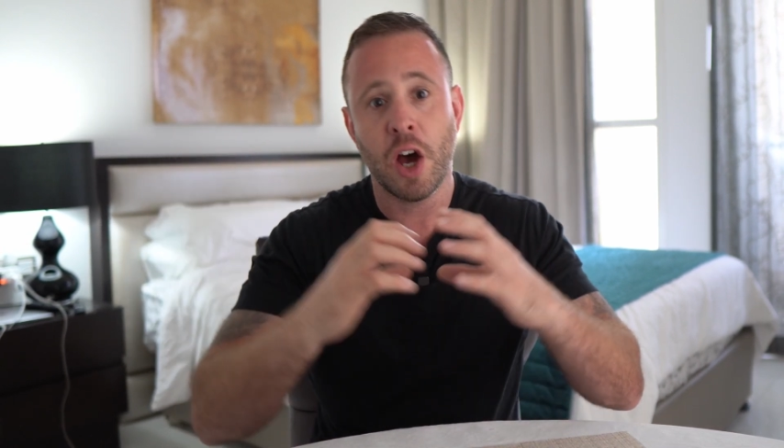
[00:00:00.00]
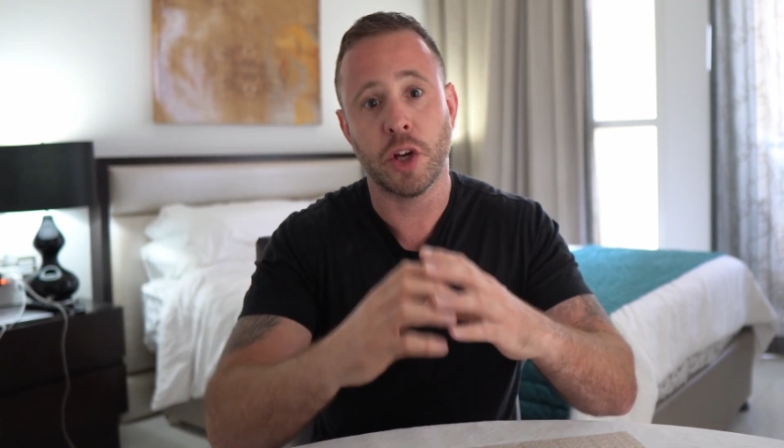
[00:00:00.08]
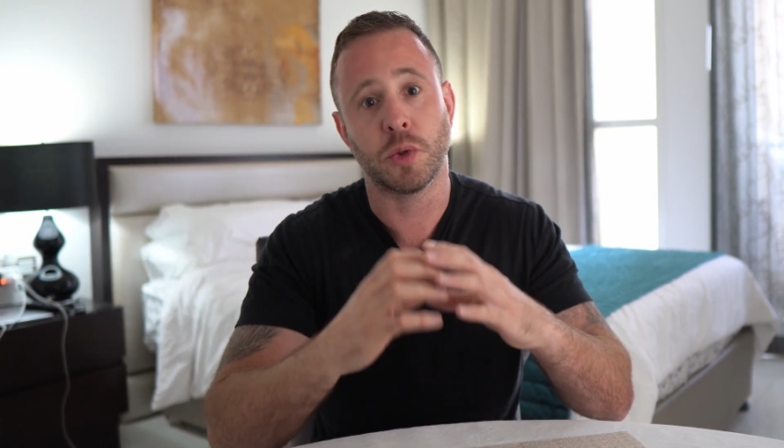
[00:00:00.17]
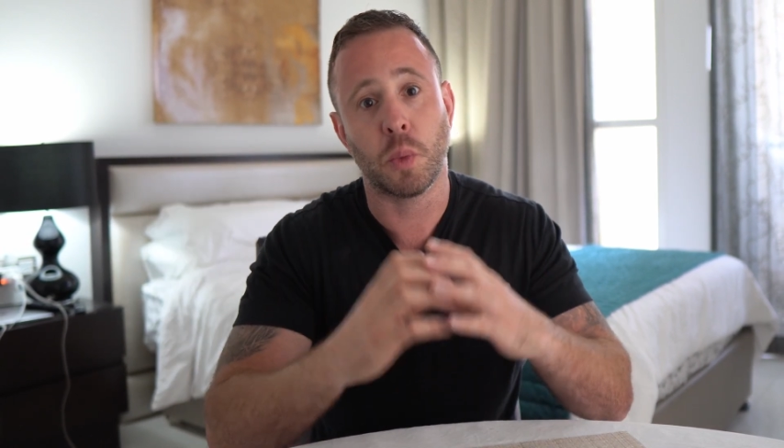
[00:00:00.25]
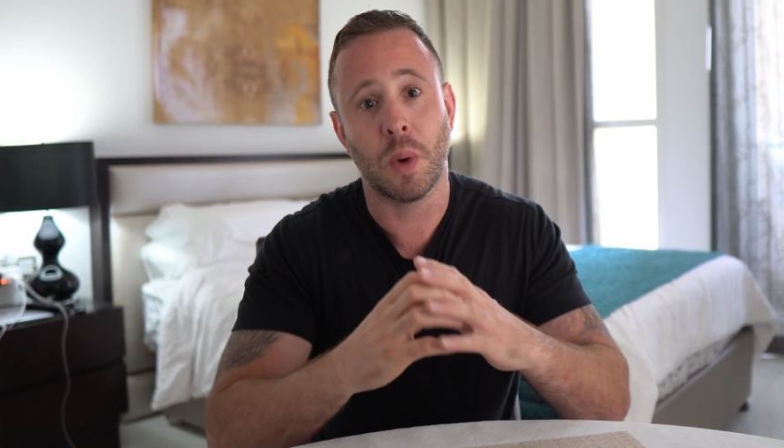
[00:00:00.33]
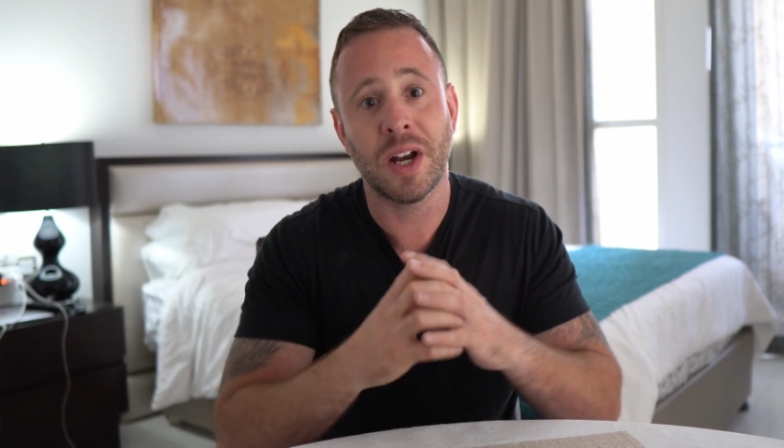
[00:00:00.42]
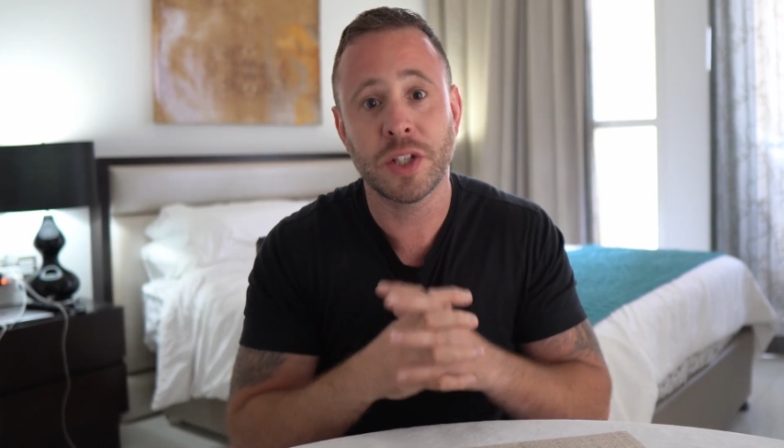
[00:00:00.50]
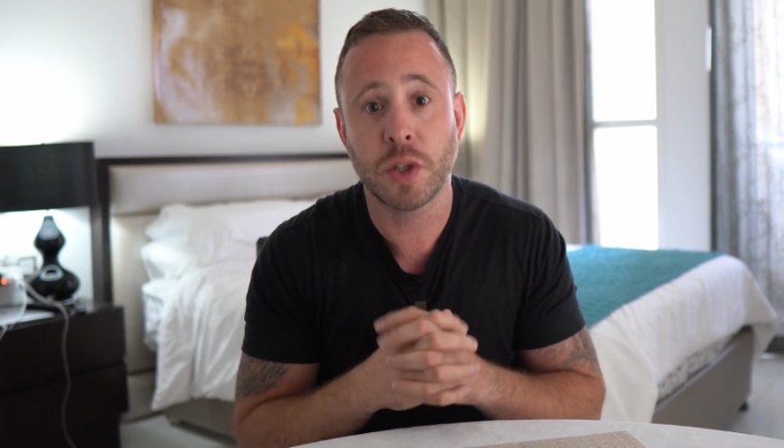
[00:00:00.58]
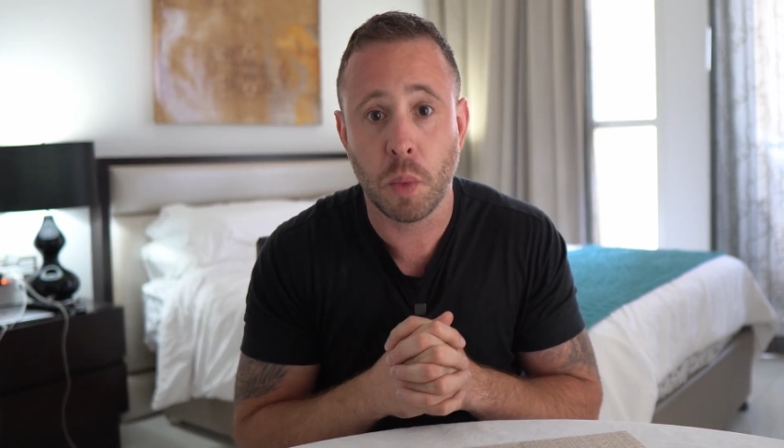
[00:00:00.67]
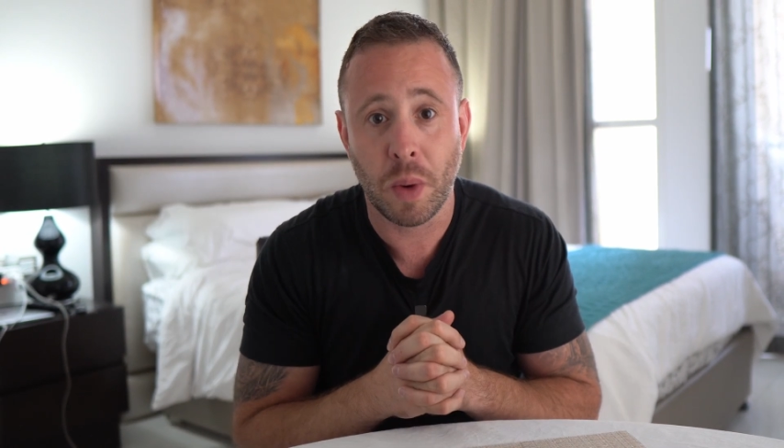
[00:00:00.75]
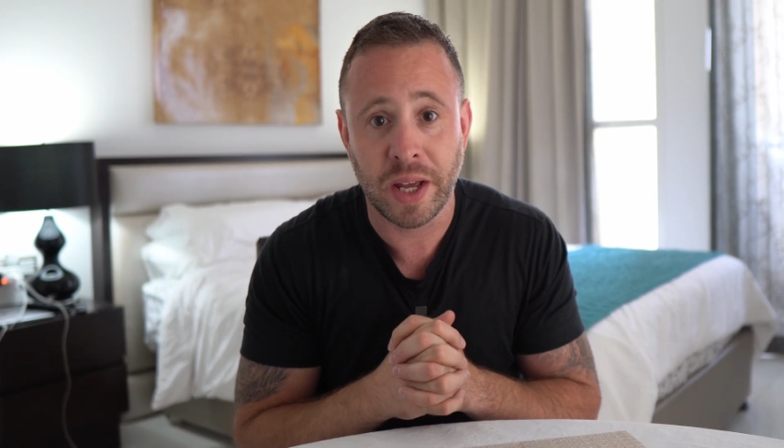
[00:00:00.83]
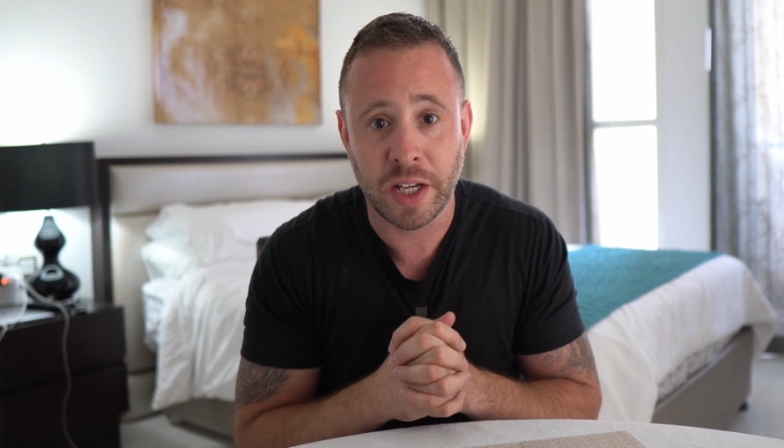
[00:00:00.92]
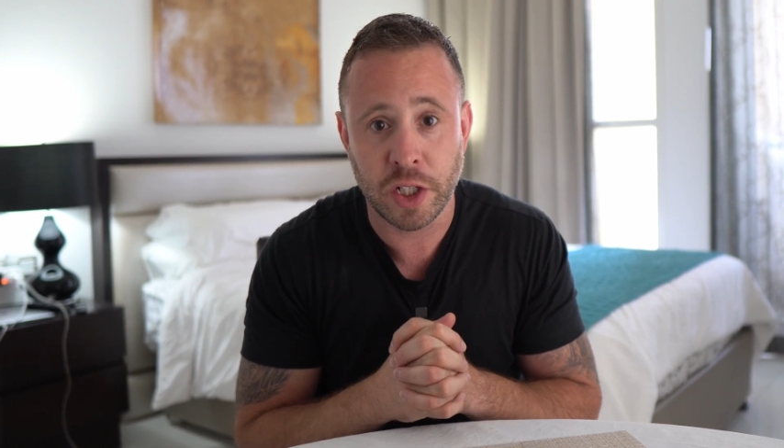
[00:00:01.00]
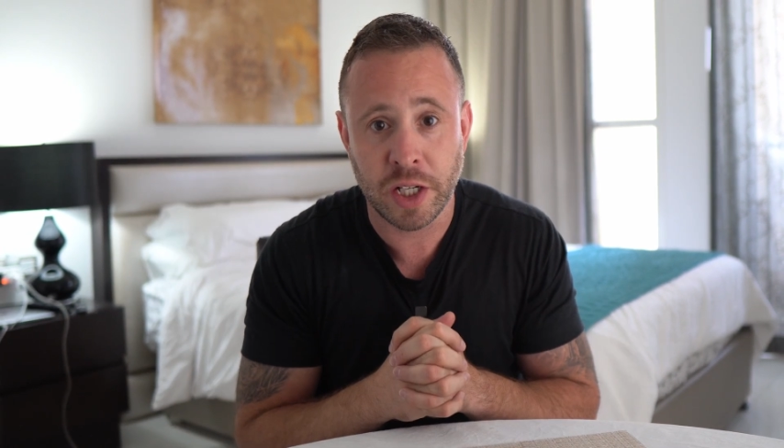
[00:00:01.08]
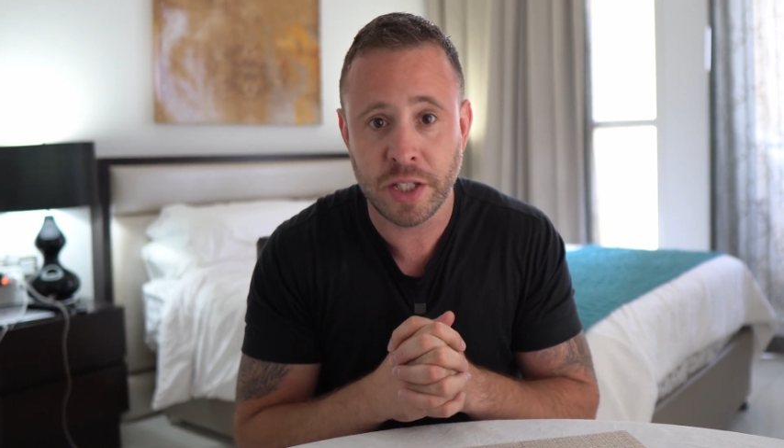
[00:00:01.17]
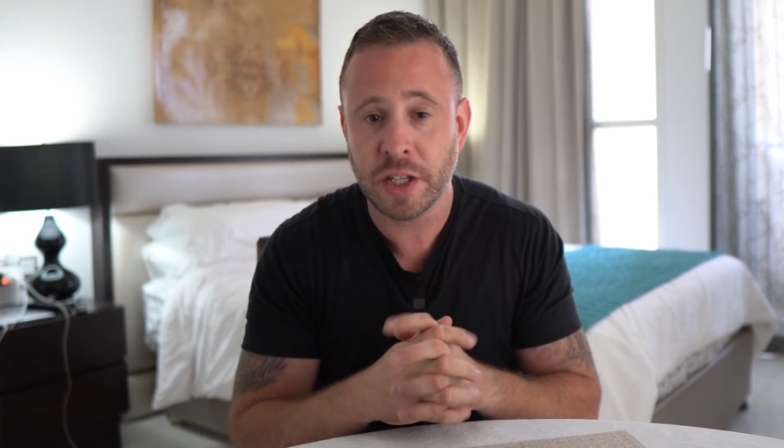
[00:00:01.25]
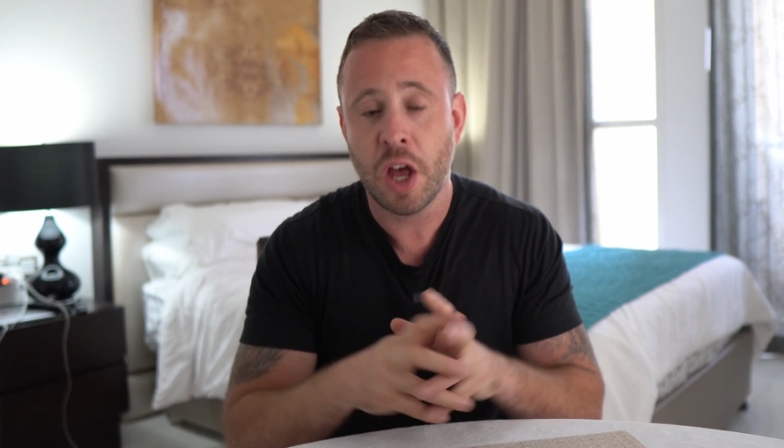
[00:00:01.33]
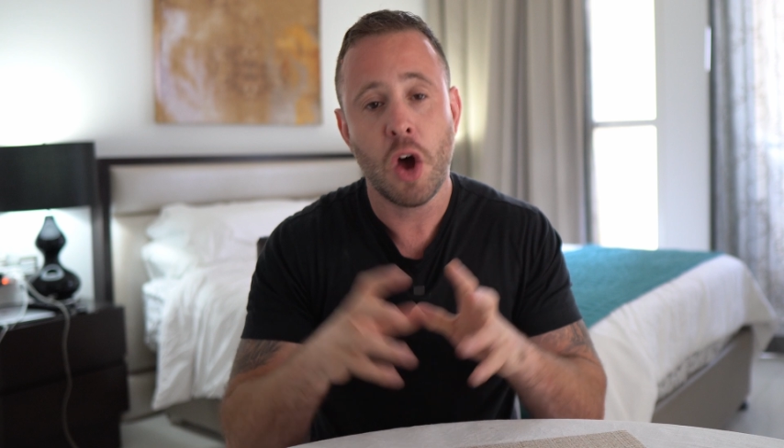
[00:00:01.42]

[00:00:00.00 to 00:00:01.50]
as well as the wages,